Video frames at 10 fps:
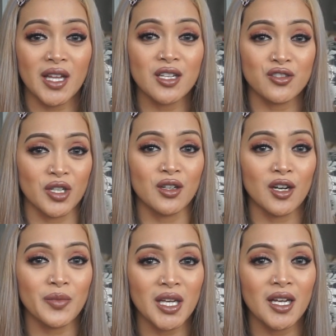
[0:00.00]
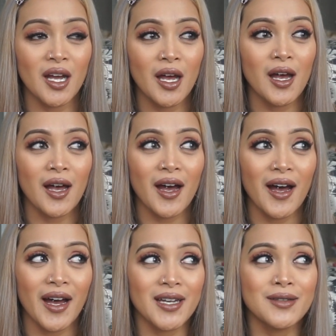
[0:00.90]
that drink on me,
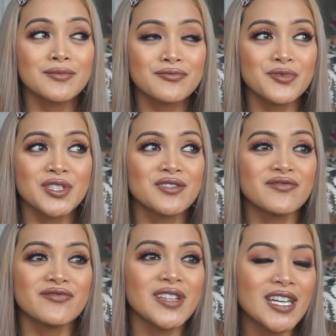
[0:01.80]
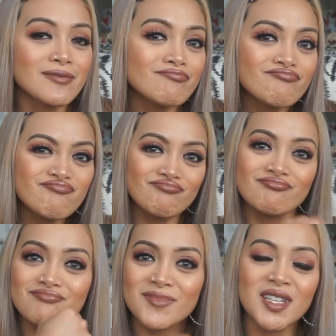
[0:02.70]
I would have like
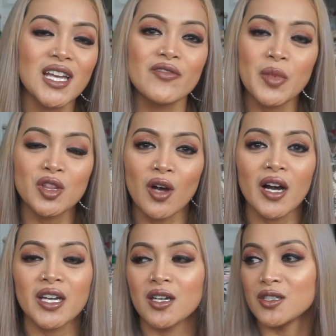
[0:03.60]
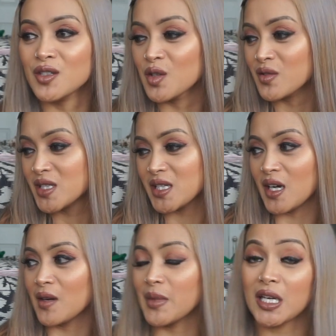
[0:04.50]
give him a knocking on the nose
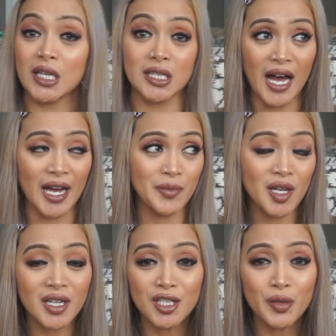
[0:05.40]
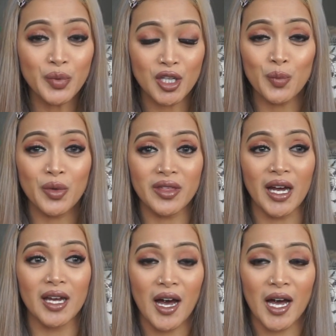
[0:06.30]
there, because I'm not gonna put up with
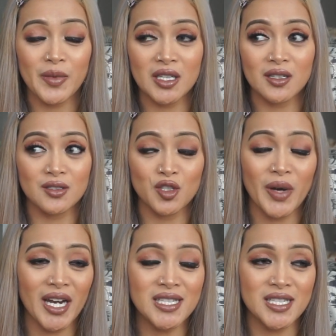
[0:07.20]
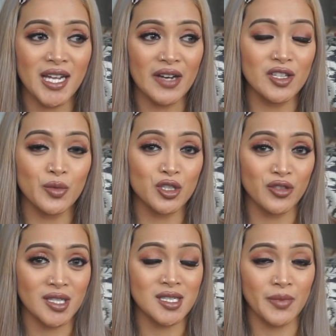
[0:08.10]
that. I mean, too bad I didn't have any more
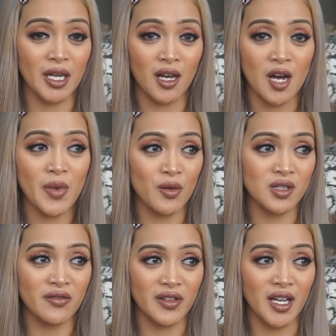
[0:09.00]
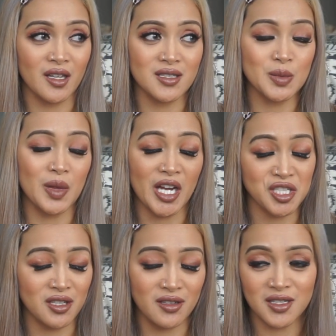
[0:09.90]
drinks in my cup. I would have like
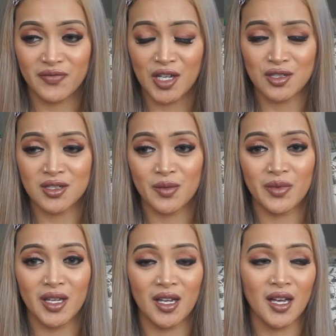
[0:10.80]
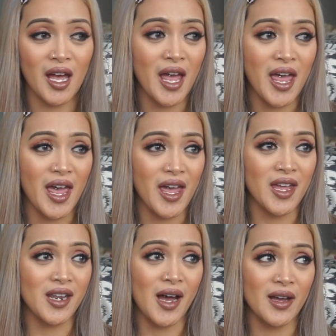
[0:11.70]
splashed it in his face or something.
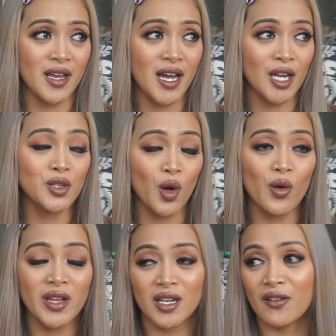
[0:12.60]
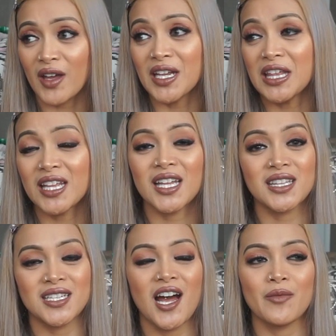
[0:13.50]
And I know that if anything like
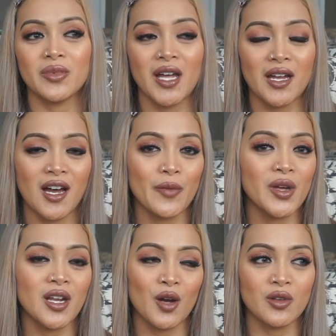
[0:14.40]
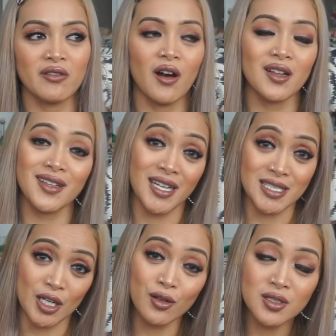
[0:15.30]
that happened, I would have got
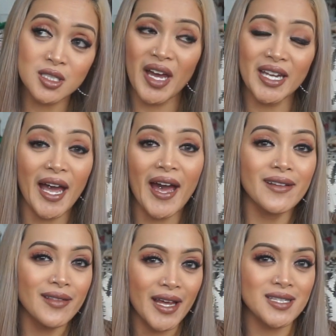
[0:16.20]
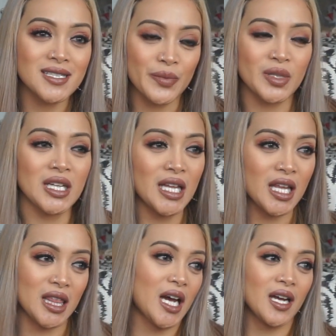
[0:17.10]
kicked out. I can't let somebody
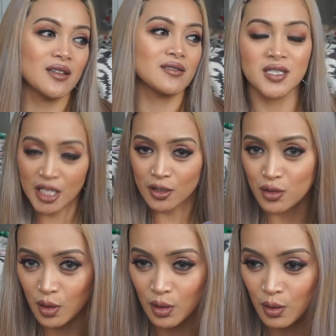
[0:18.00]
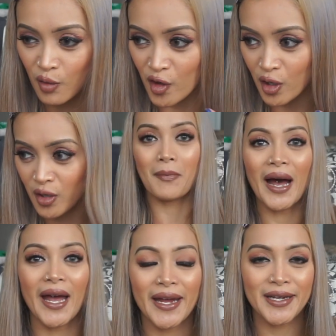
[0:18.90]
like that take control over
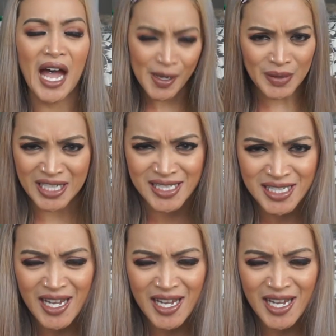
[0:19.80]
my happiness.